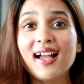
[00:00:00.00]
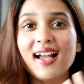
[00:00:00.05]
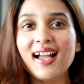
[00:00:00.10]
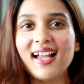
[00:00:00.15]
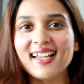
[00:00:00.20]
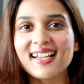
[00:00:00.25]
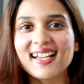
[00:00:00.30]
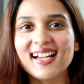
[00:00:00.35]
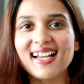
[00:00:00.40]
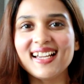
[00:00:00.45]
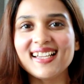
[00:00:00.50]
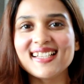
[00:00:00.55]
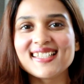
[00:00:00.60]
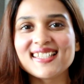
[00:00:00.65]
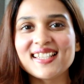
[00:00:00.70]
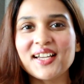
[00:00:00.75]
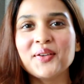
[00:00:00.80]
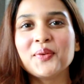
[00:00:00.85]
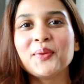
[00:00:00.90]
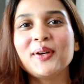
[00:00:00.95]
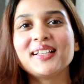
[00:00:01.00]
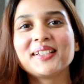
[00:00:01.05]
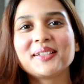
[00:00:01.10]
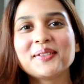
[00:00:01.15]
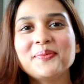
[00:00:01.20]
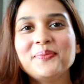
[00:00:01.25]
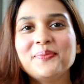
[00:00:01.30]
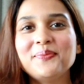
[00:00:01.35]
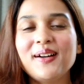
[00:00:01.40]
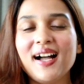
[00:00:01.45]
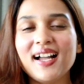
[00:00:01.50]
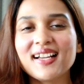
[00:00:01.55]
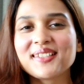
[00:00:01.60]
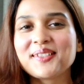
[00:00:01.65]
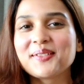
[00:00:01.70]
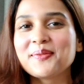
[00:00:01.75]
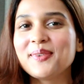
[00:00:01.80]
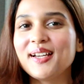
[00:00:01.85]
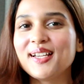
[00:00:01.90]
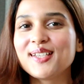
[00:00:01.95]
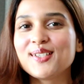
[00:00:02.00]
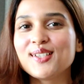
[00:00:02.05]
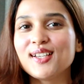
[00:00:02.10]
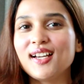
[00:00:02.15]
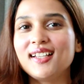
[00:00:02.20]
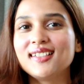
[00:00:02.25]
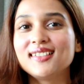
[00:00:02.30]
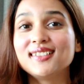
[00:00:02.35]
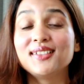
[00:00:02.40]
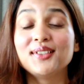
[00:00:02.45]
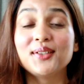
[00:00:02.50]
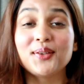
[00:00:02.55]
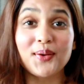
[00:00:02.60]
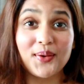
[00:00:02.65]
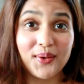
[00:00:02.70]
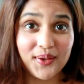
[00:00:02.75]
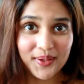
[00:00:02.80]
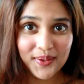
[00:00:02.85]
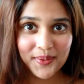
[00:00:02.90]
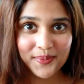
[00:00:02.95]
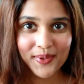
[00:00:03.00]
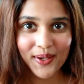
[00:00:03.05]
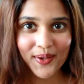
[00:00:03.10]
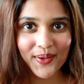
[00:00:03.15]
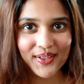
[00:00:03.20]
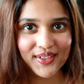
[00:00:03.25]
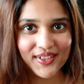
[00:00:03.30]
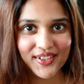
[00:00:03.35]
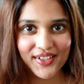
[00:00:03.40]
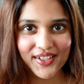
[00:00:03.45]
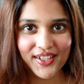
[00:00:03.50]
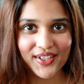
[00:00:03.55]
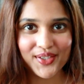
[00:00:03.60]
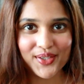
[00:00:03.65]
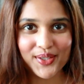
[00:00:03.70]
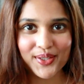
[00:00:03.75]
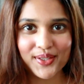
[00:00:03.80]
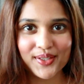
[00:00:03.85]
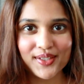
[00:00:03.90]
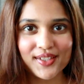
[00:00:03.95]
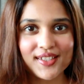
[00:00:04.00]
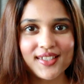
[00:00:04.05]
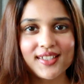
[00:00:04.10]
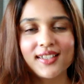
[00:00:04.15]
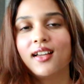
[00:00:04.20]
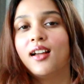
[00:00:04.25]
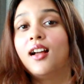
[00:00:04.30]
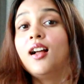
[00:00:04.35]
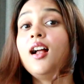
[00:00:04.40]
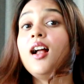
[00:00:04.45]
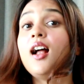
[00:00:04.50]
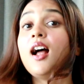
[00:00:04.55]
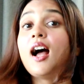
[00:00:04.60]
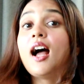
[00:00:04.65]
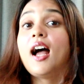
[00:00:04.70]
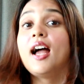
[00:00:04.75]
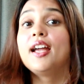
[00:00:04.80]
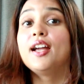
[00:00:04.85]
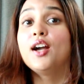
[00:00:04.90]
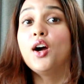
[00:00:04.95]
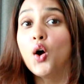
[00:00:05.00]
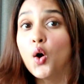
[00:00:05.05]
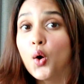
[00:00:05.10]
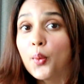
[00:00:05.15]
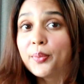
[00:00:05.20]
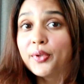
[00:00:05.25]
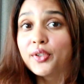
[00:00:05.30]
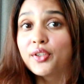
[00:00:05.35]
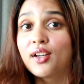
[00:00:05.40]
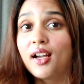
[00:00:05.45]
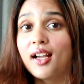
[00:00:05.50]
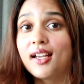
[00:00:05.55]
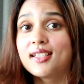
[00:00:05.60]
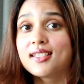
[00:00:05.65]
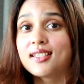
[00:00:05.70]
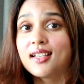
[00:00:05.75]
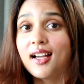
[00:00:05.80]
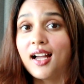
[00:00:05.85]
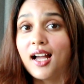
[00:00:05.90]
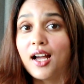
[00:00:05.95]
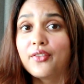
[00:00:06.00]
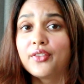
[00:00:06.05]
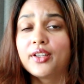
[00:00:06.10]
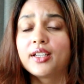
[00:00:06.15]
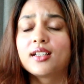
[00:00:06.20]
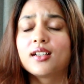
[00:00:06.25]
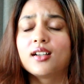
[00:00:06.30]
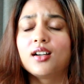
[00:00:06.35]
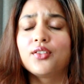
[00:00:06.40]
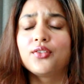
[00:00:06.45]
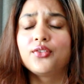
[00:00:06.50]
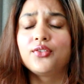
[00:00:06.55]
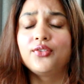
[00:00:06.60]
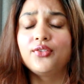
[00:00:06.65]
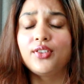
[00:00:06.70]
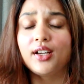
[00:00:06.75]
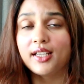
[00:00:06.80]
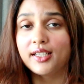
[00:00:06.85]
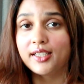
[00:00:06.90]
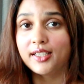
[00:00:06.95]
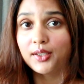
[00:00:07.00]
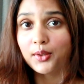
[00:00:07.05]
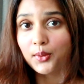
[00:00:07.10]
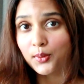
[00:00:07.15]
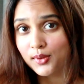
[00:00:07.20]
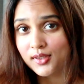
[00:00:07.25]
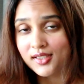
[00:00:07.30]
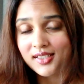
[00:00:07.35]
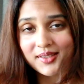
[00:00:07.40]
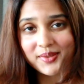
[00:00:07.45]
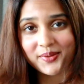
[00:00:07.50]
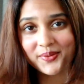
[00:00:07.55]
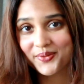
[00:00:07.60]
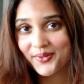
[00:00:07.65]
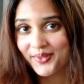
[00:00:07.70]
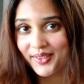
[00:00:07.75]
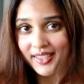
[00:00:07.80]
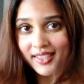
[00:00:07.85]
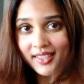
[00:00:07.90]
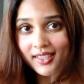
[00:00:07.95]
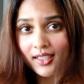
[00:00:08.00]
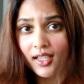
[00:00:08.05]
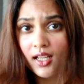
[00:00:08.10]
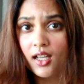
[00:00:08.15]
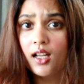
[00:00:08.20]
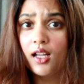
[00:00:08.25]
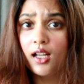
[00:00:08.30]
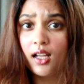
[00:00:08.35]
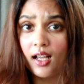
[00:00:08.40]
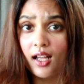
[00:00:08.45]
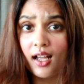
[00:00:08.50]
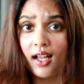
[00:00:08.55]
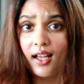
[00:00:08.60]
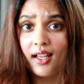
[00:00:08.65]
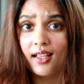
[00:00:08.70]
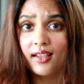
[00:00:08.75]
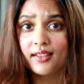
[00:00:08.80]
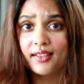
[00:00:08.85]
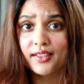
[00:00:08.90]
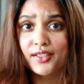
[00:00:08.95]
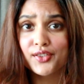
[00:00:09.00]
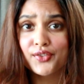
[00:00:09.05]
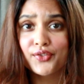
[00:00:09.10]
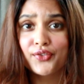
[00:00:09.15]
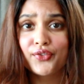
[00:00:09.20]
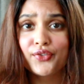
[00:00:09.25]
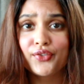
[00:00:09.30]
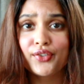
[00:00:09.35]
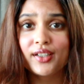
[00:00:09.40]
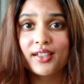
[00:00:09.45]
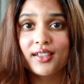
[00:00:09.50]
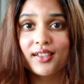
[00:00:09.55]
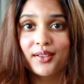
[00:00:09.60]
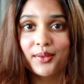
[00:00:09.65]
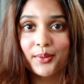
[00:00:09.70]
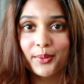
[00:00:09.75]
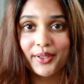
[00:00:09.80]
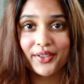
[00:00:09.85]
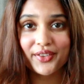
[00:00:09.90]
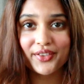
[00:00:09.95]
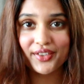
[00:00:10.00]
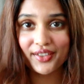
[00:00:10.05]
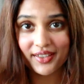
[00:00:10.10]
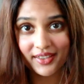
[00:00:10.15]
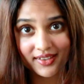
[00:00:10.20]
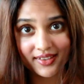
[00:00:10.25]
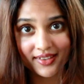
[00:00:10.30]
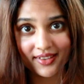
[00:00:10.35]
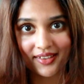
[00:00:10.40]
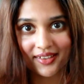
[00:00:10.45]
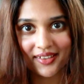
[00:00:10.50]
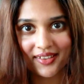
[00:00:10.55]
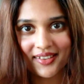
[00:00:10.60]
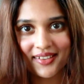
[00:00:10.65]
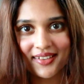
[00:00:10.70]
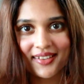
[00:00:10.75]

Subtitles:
Hi guys, and welcome back to my channel all about narrations. I hope you guys are having a very wholesome week and it's filled with reading.